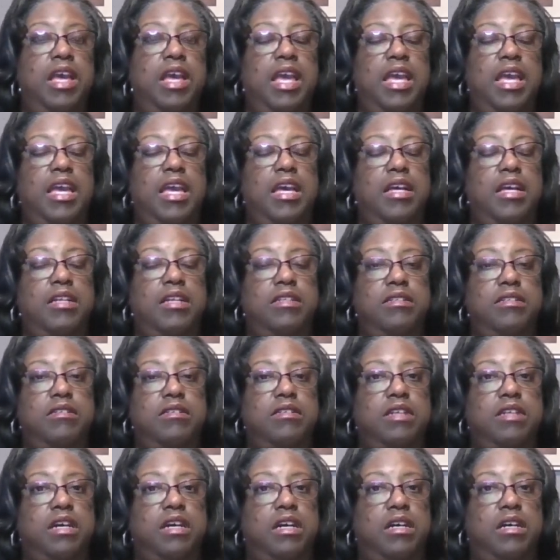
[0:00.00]
And
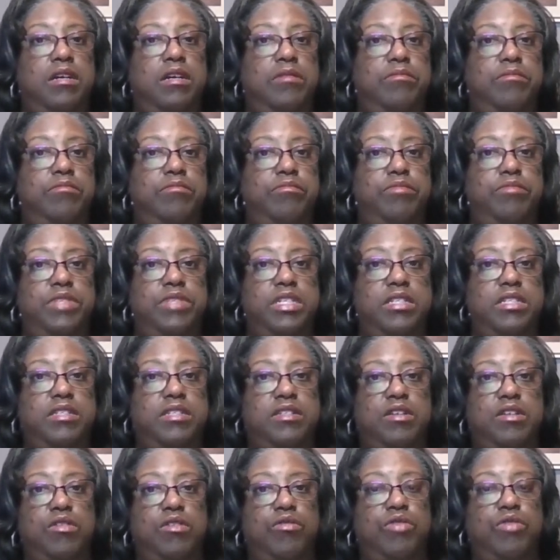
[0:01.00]

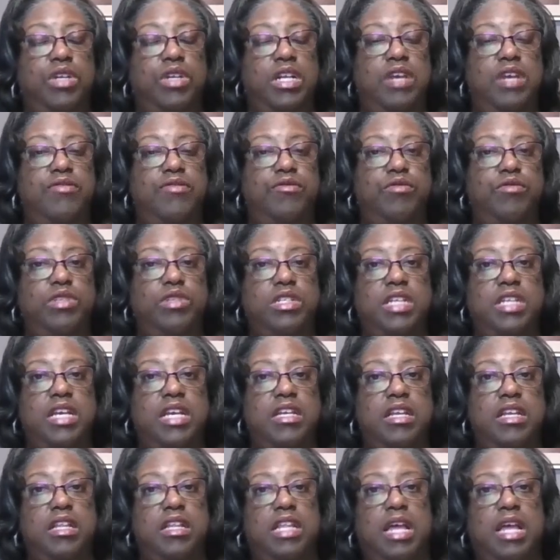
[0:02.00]
so whenever we're
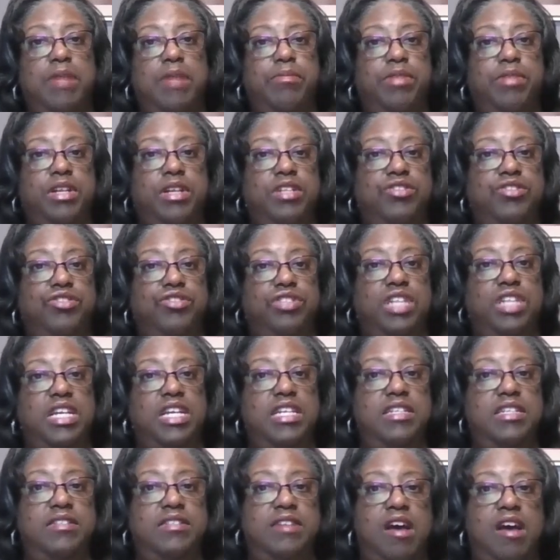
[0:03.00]
taking like pleasure
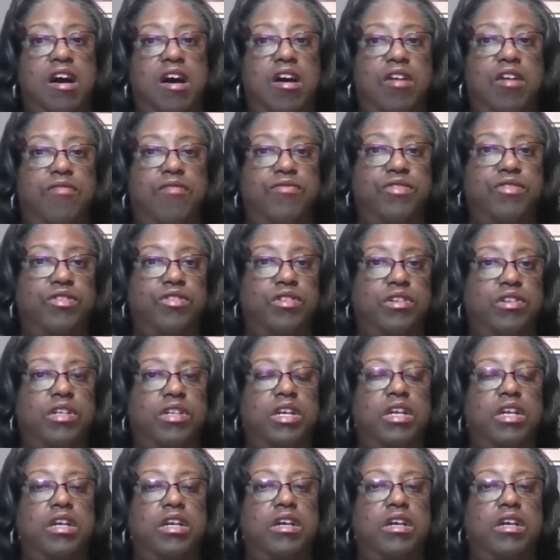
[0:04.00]
days off or